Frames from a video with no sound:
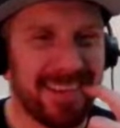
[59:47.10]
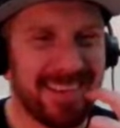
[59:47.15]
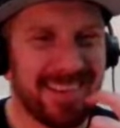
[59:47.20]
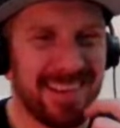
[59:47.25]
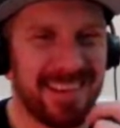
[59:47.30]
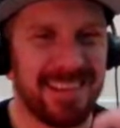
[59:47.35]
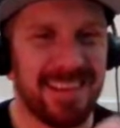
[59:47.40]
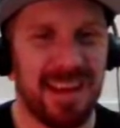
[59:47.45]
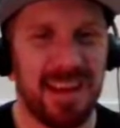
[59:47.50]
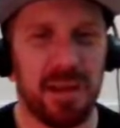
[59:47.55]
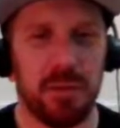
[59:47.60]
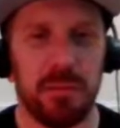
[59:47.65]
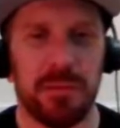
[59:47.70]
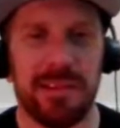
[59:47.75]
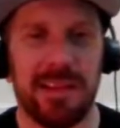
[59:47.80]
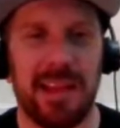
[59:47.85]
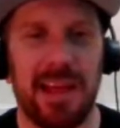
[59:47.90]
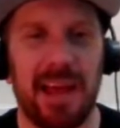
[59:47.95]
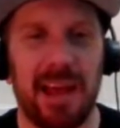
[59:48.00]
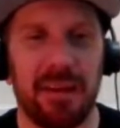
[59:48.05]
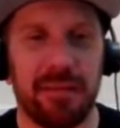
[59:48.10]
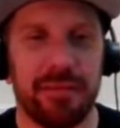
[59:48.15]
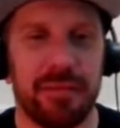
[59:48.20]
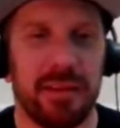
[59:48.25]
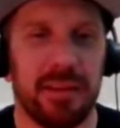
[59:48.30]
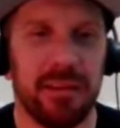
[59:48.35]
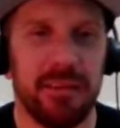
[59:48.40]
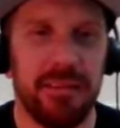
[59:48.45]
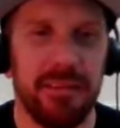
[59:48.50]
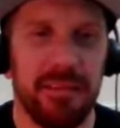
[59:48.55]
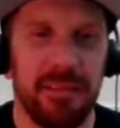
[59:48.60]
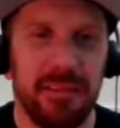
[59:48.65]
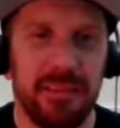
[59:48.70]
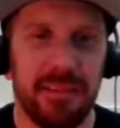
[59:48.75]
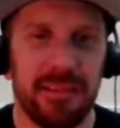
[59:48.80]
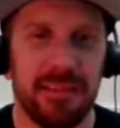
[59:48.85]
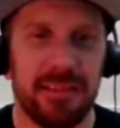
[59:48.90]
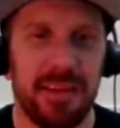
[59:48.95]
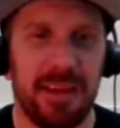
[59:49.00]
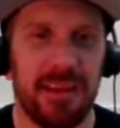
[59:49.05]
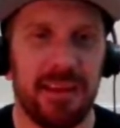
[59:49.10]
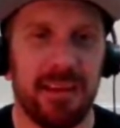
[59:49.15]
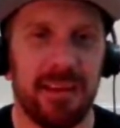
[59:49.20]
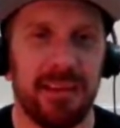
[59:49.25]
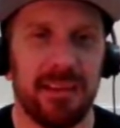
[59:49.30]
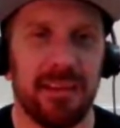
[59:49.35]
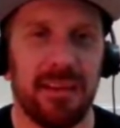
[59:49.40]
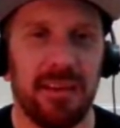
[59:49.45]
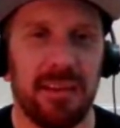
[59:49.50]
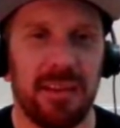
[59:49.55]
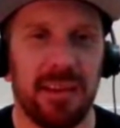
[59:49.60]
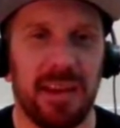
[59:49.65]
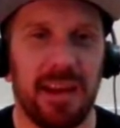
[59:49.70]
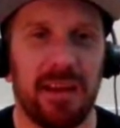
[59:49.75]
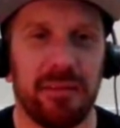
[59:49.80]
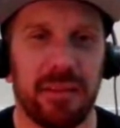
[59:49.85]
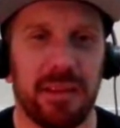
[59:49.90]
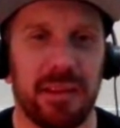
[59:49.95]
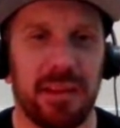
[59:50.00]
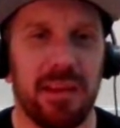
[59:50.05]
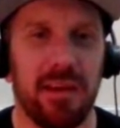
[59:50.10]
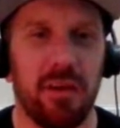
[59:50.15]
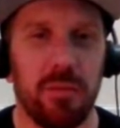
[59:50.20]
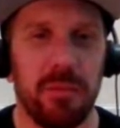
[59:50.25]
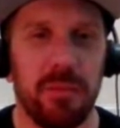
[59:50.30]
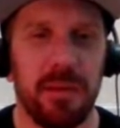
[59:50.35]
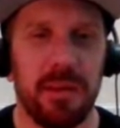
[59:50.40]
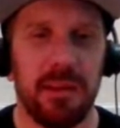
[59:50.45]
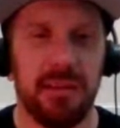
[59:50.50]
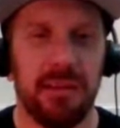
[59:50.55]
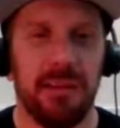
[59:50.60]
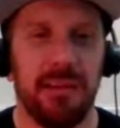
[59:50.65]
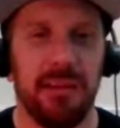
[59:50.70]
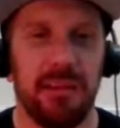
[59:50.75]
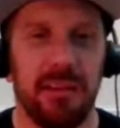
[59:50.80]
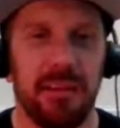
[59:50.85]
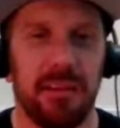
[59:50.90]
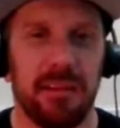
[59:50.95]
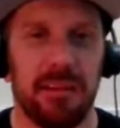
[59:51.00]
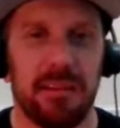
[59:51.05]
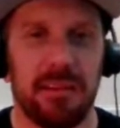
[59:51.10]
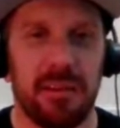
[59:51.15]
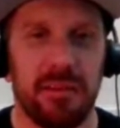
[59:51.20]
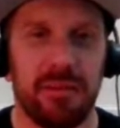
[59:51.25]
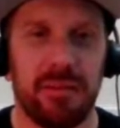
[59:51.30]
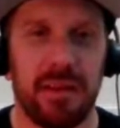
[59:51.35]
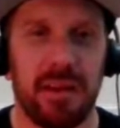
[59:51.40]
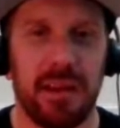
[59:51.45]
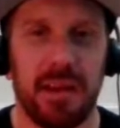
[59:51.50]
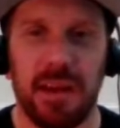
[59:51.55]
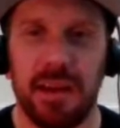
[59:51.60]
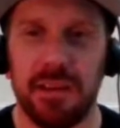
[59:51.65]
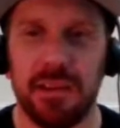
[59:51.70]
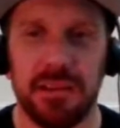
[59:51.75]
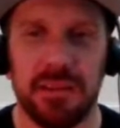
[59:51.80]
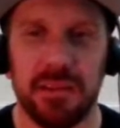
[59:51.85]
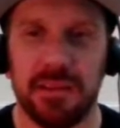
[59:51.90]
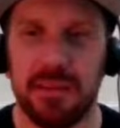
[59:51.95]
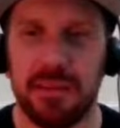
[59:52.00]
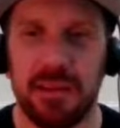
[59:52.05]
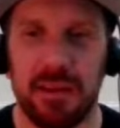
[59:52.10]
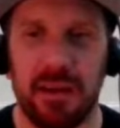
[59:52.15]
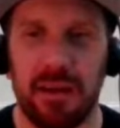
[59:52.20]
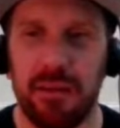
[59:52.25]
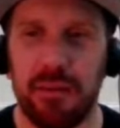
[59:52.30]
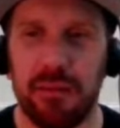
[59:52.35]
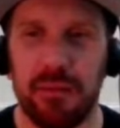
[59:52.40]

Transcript: and Santana was laughing, saying, like, you're going to have to kill me and stuff like that. Just, I